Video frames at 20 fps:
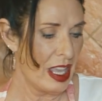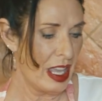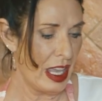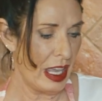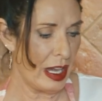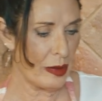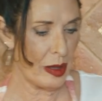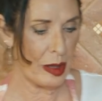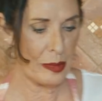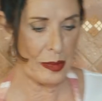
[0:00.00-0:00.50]

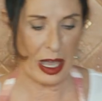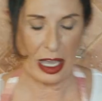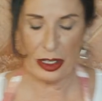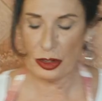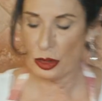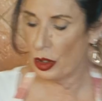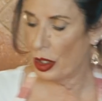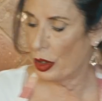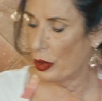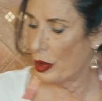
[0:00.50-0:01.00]
Anyway,
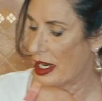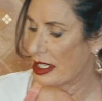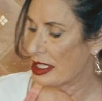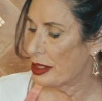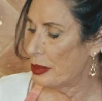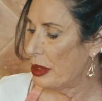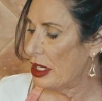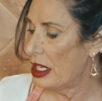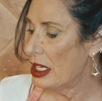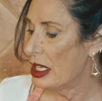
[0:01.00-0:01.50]
back to our
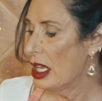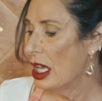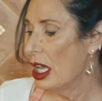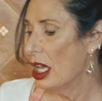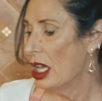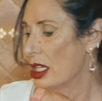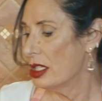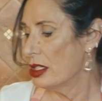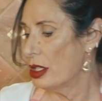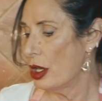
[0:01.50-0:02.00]
recipe.
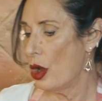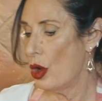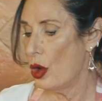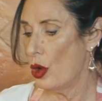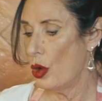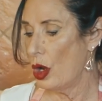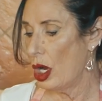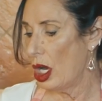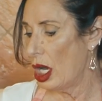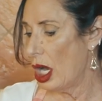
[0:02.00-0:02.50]

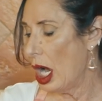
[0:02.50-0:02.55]
So